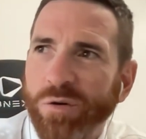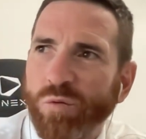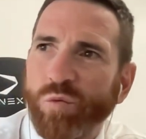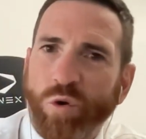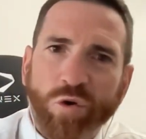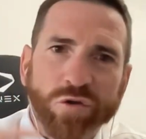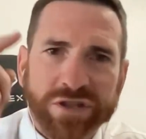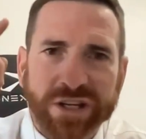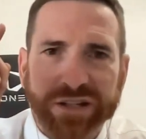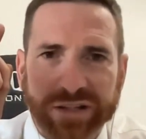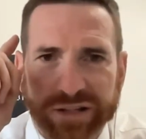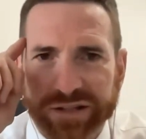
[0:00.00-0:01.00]

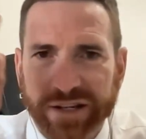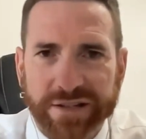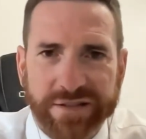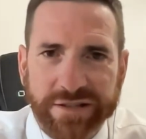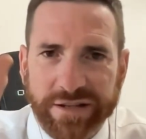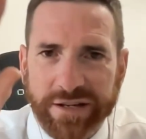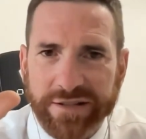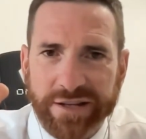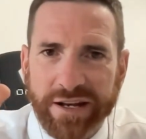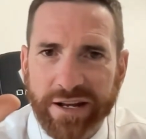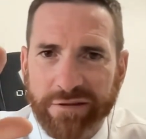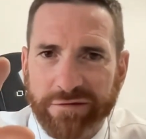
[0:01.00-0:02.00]
Wallsy sees this and he's
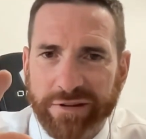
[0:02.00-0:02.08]
had enough.